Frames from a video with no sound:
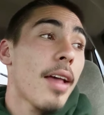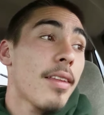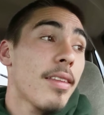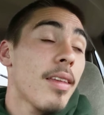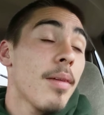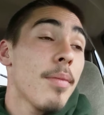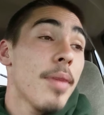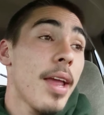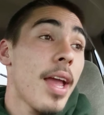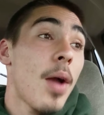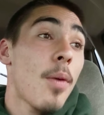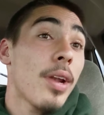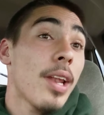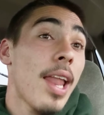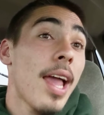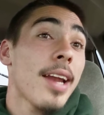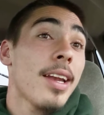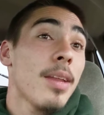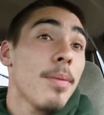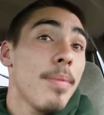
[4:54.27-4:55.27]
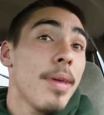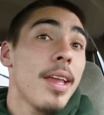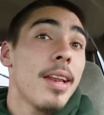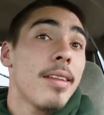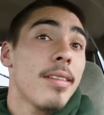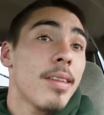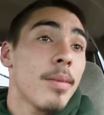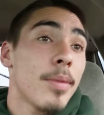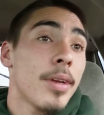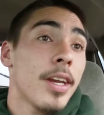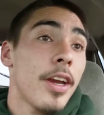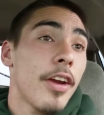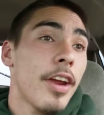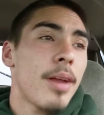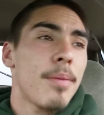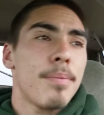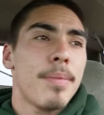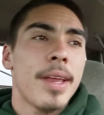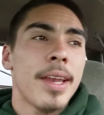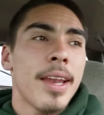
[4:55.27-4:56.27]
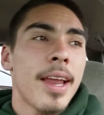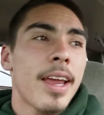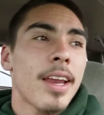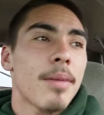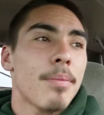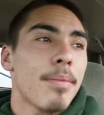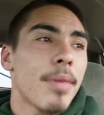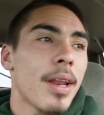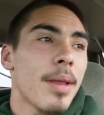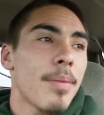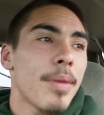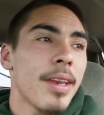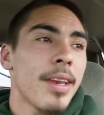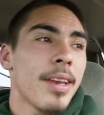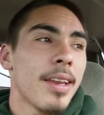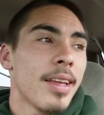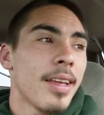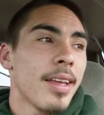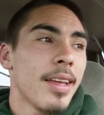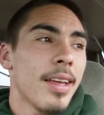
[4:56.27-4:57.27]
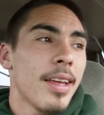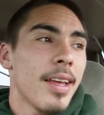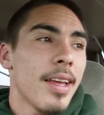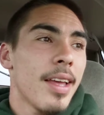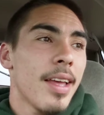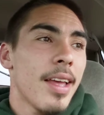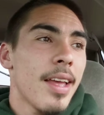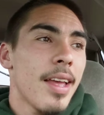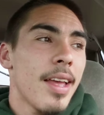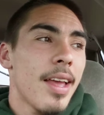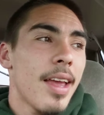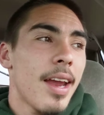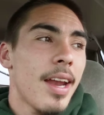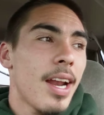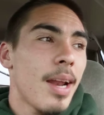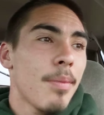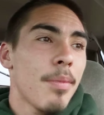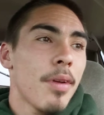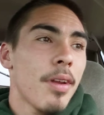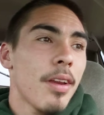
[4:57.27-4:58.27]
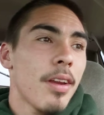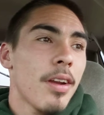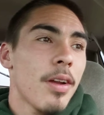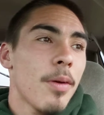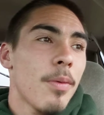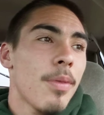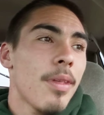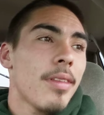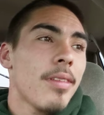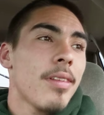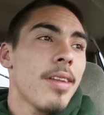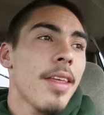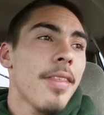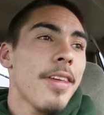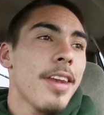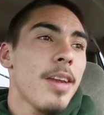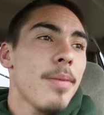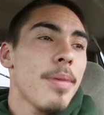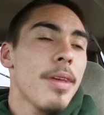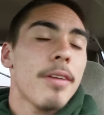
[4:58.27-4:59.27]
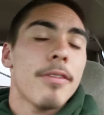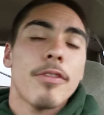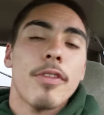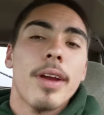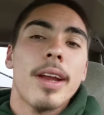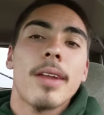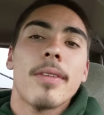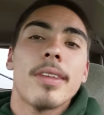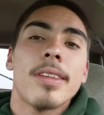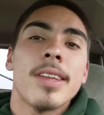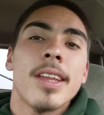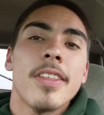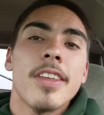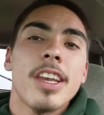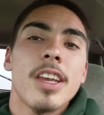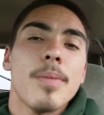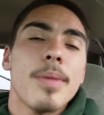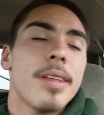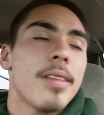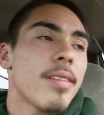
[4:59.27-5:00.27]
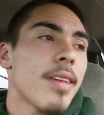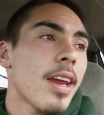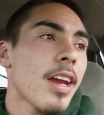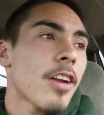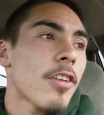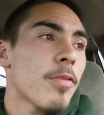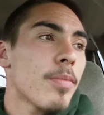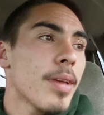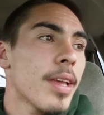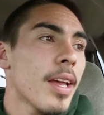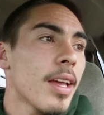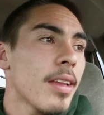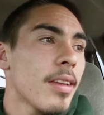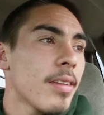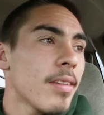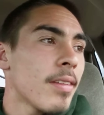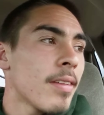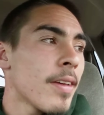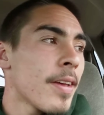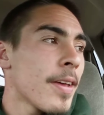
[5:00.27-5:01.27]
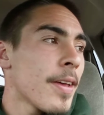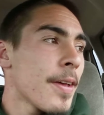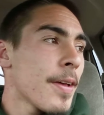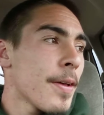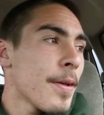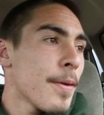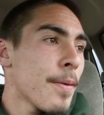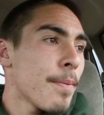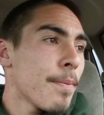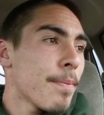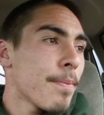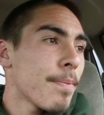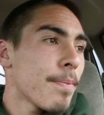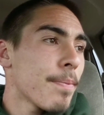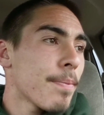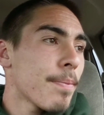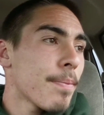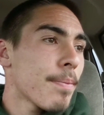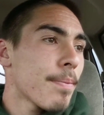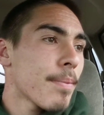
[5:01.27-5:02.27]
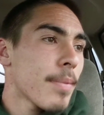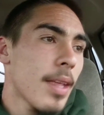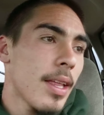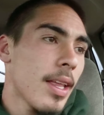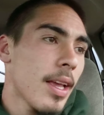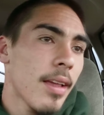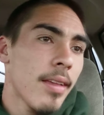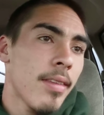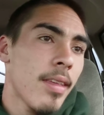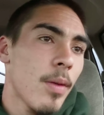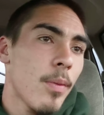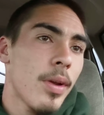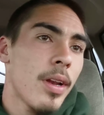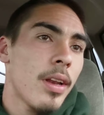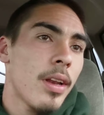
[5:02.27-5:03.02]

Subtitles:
Someday I would like to be at a cemetery at midnight, but I mean, and that's nothing to be afraid of. It's nothing to be scared of, because like I said,